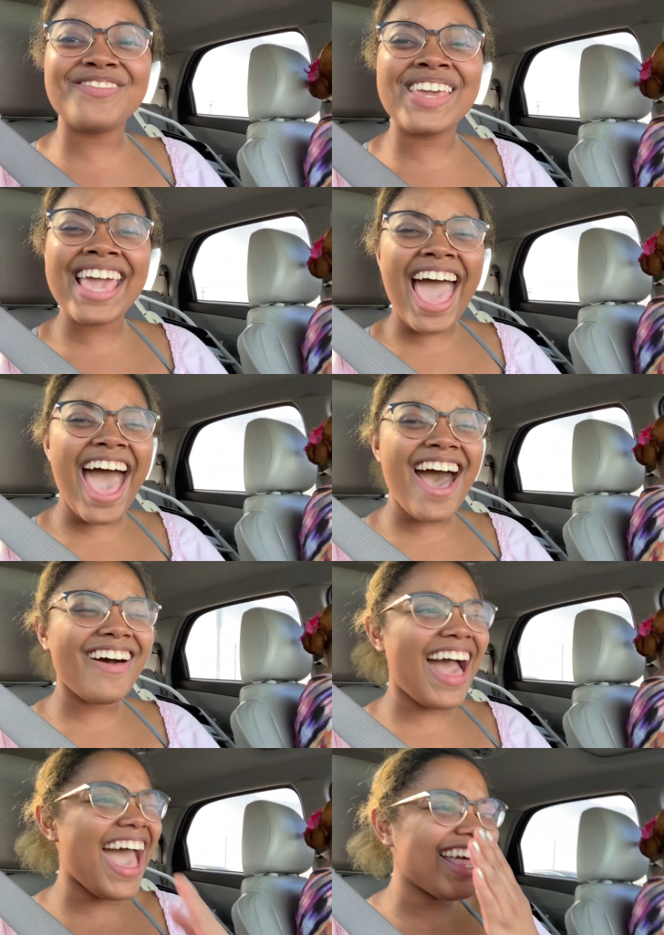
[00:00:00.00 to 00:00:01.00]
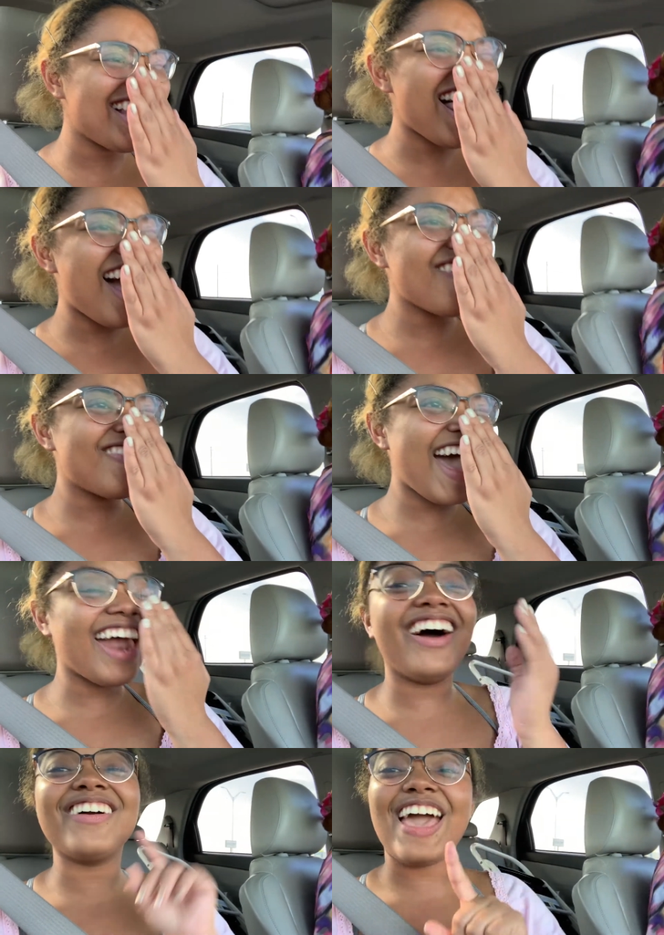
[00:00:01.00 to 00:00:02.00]
meow! I
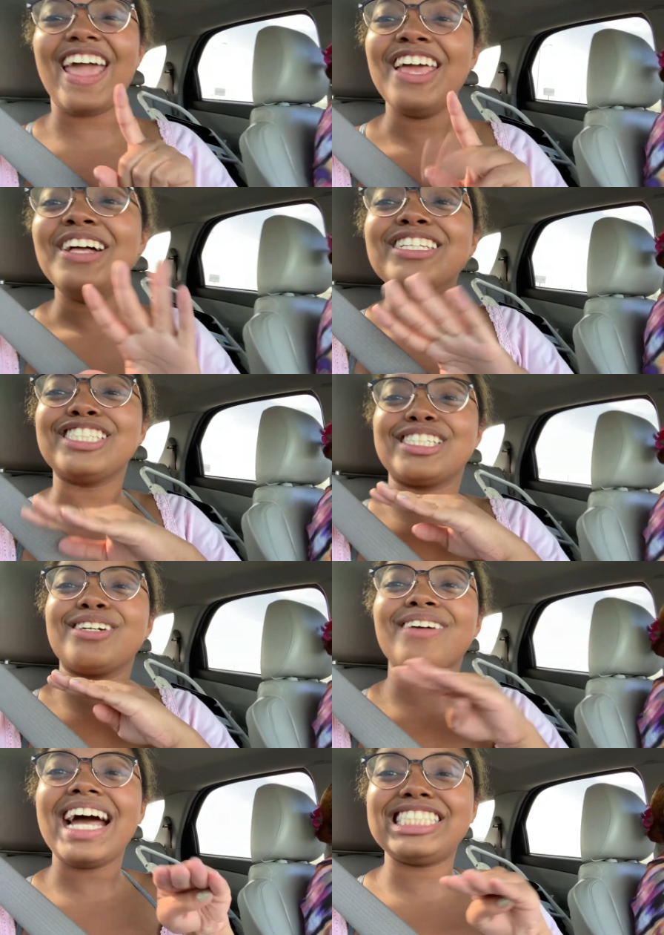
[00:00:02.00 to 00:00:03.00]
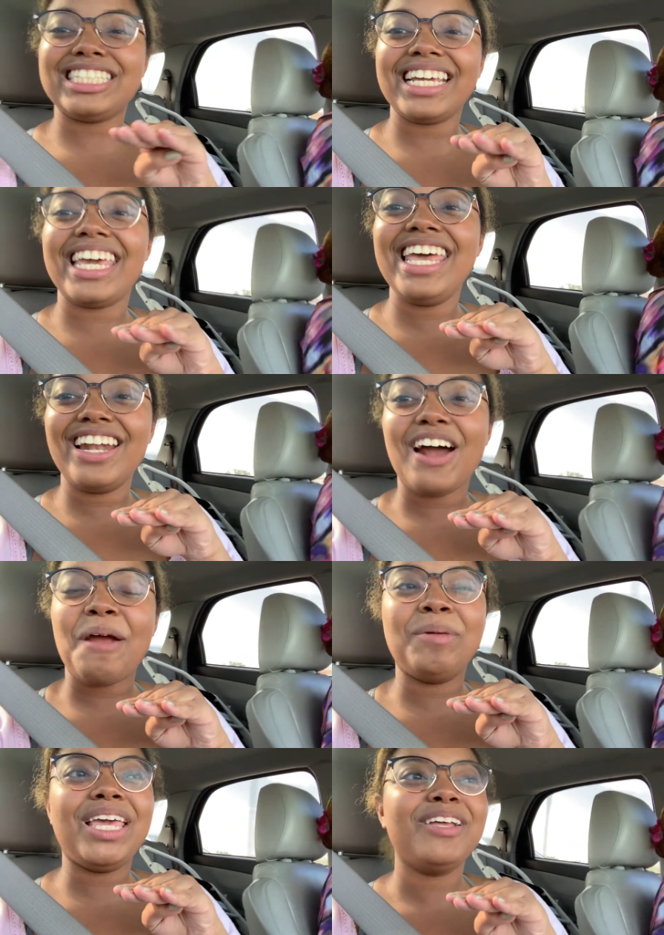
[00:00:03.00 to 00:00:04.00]
that! Okay, scratch the kitten
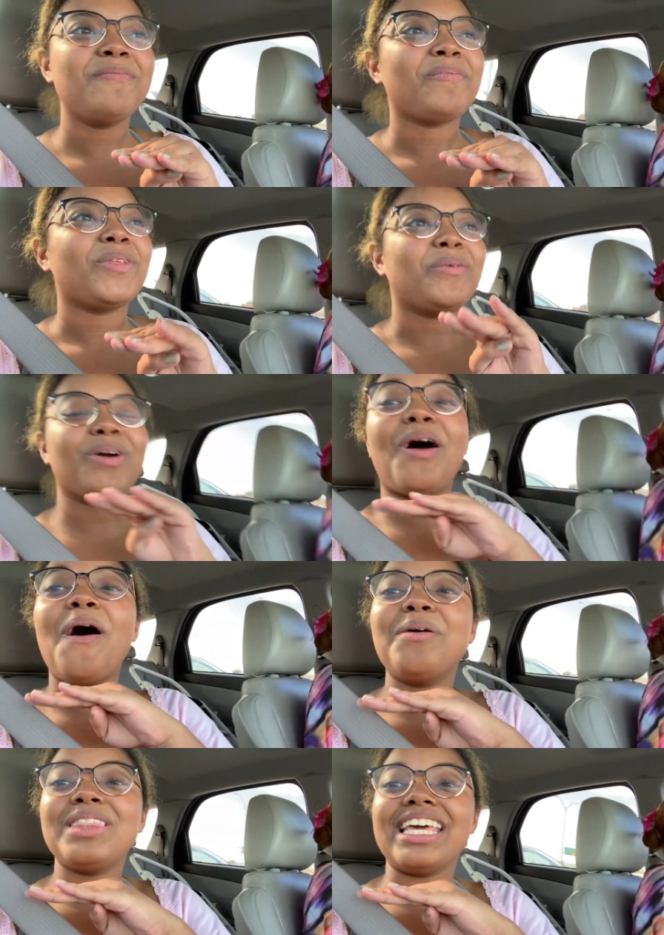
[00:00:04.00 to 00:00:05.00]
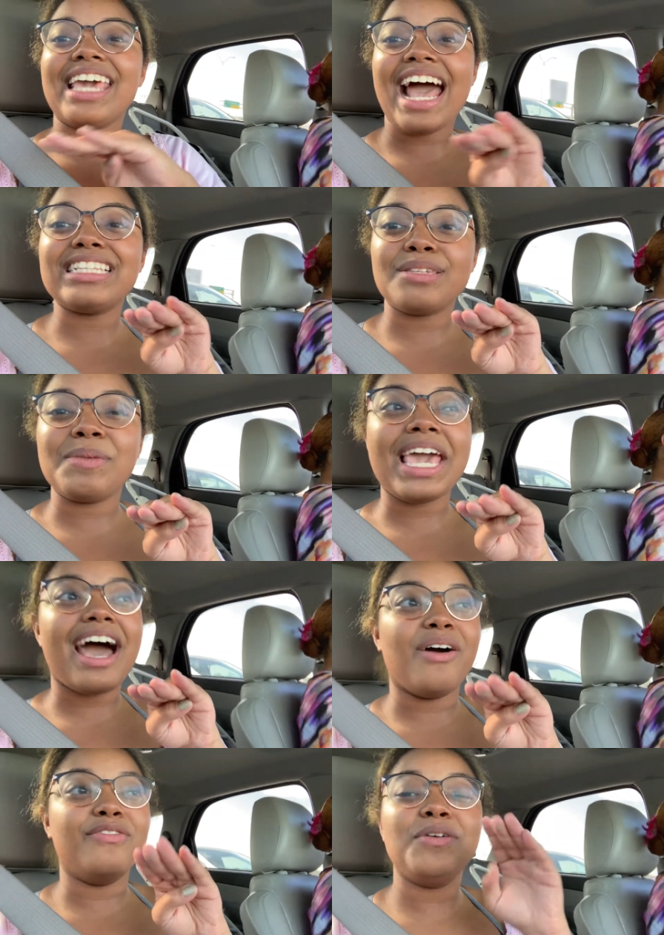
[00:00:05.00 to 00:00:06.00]
army. We're going with the cat's
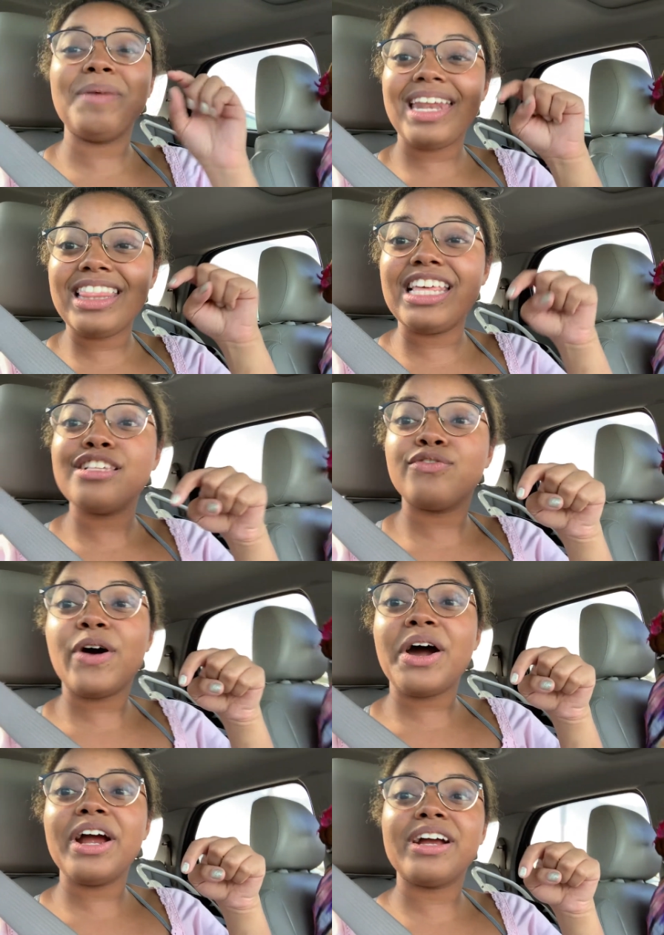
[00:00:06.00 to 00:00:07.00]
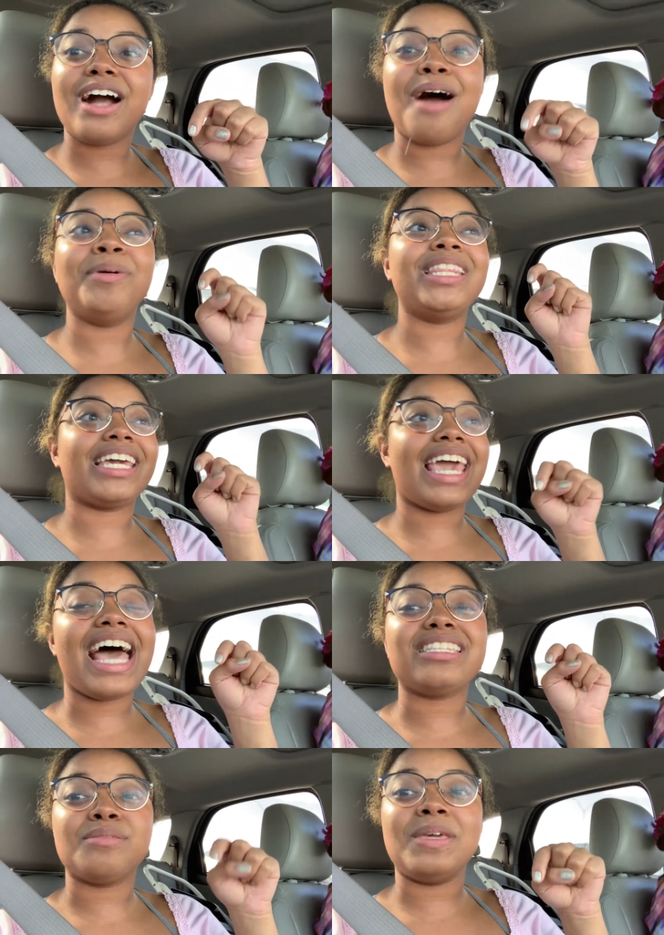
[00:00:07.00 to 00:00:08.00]
meow. If you made it this far, comment the
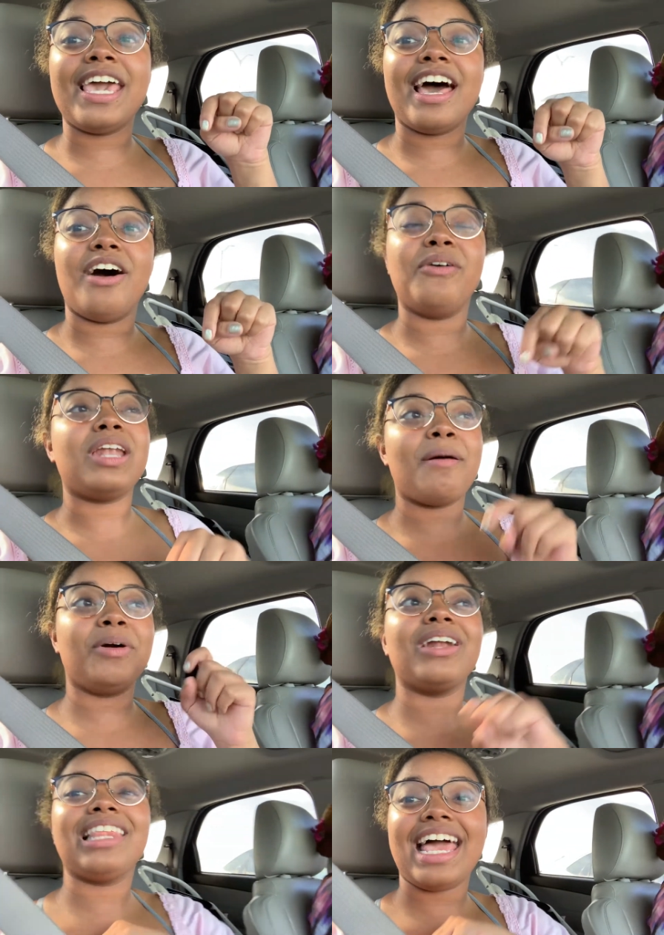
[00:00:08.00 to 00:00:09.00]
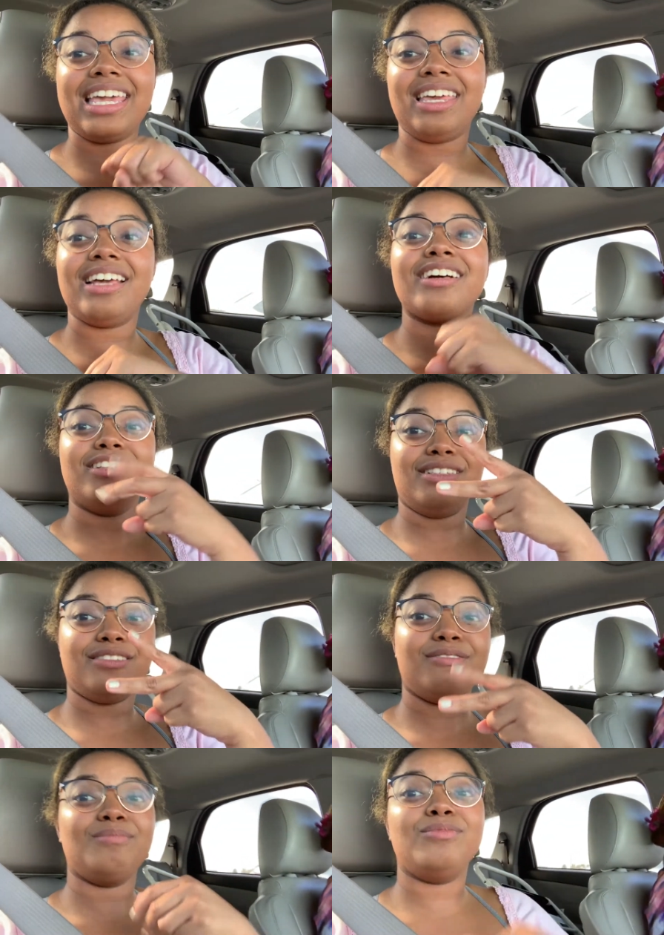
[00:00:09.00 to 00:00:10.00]
cat's meow and I'm gonna like it because
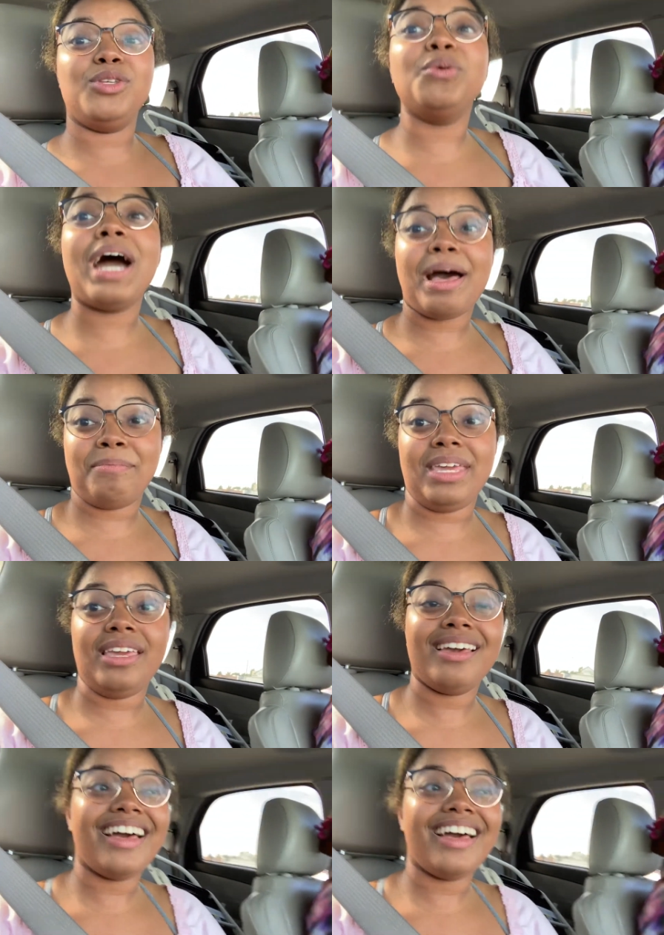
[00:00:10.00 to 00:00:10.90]
you got me.